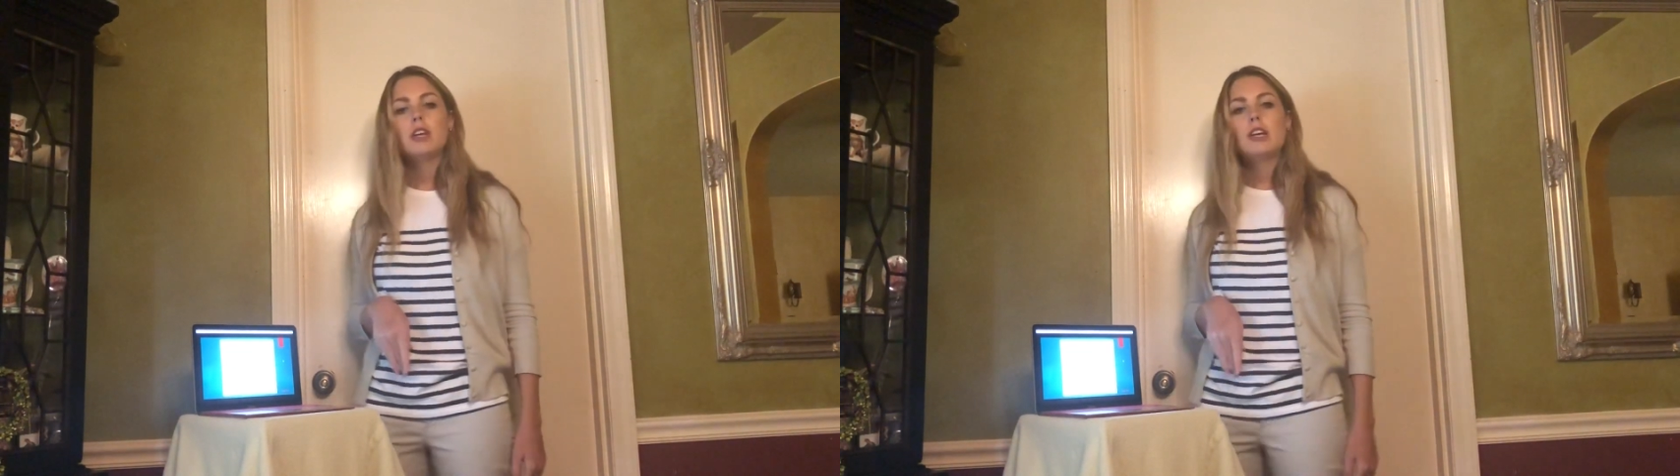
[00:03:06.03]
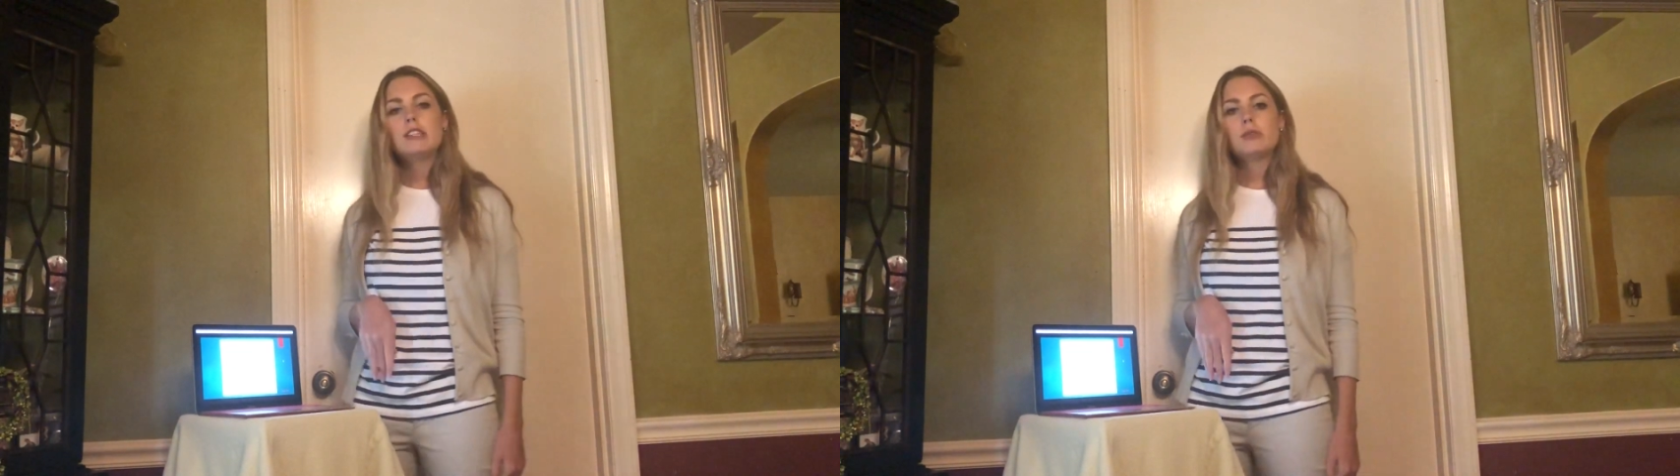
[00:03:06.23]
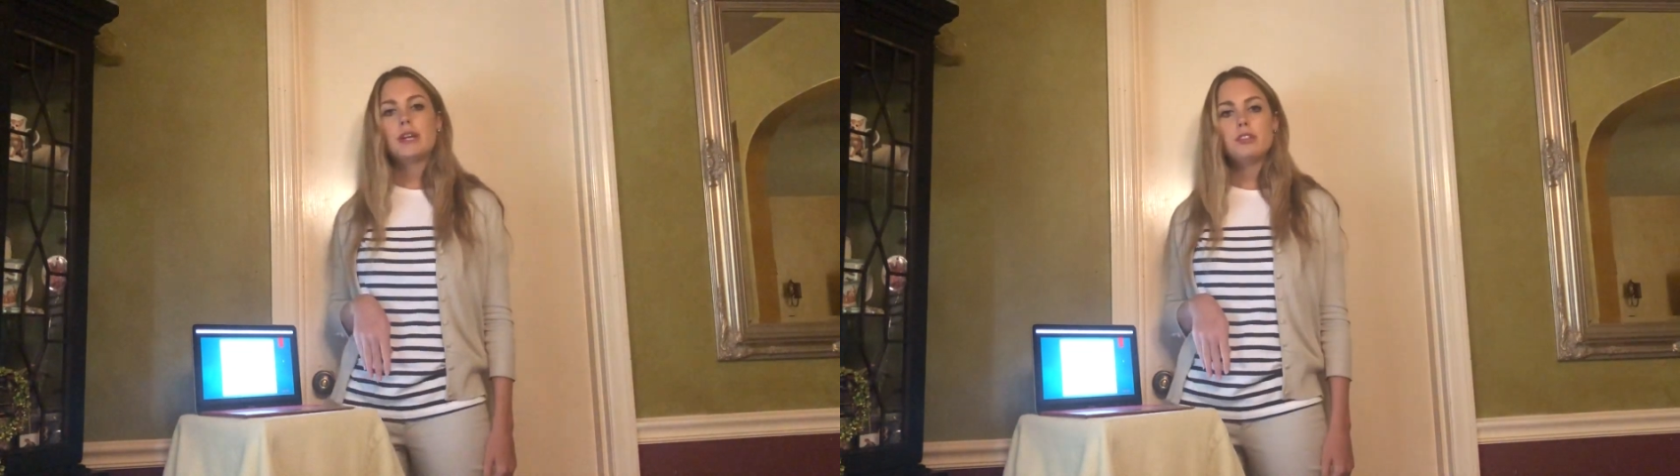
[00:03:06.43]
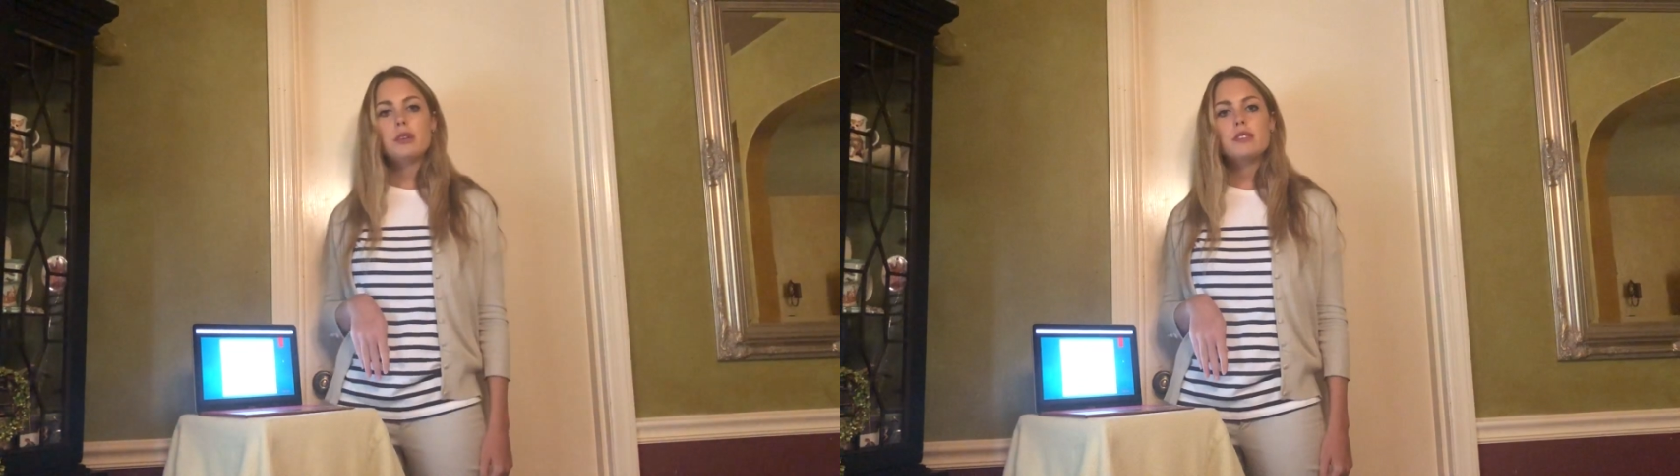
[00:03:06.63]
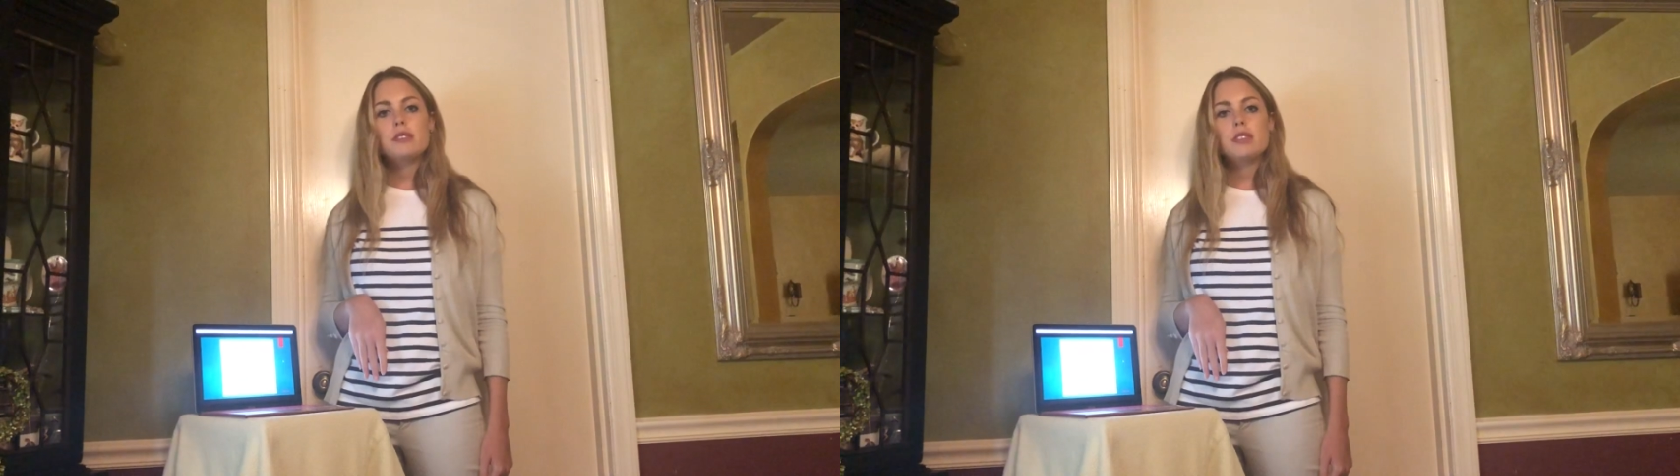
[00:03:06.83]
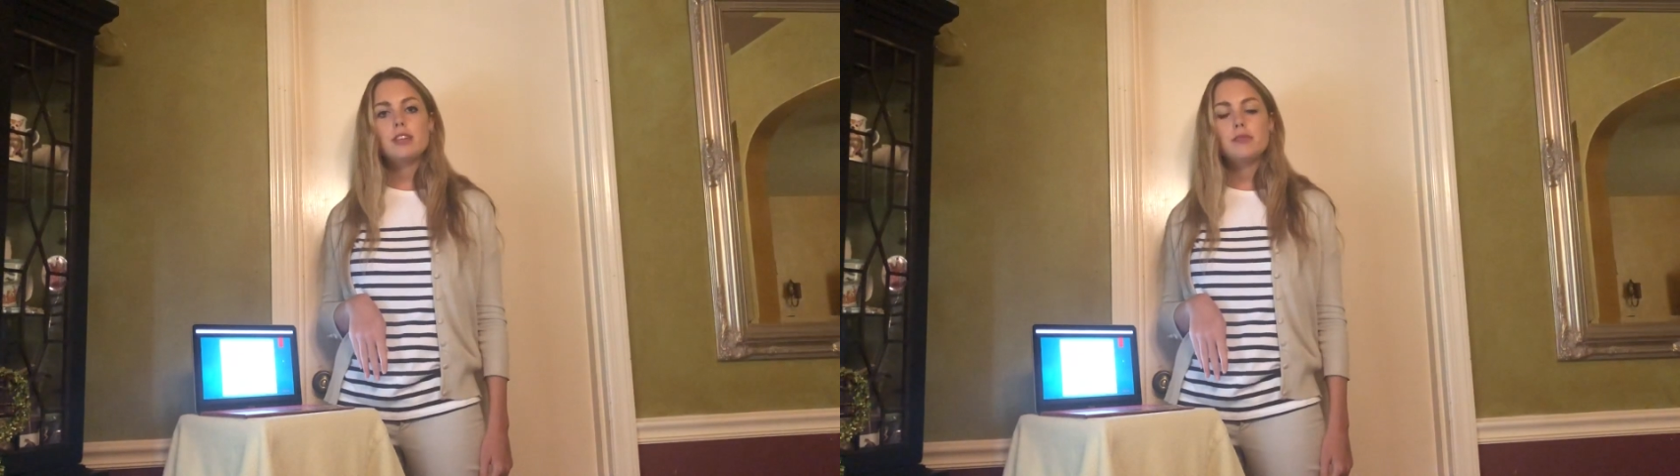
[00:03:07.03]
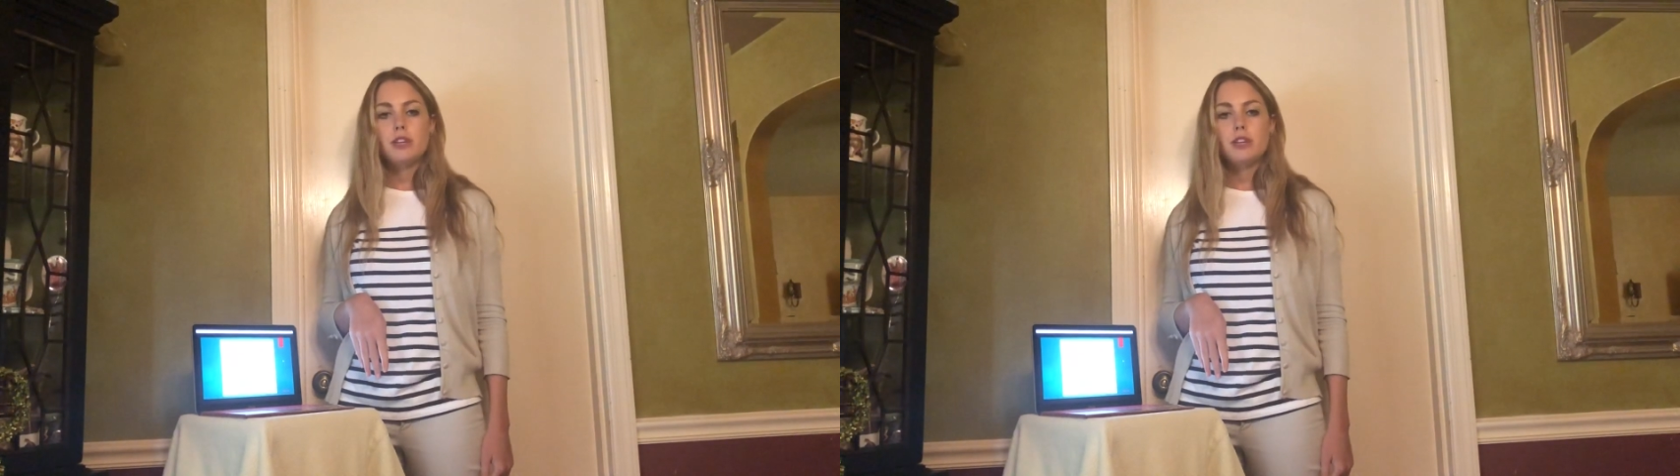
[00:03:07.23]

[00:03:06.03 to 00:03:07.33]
So as you can see for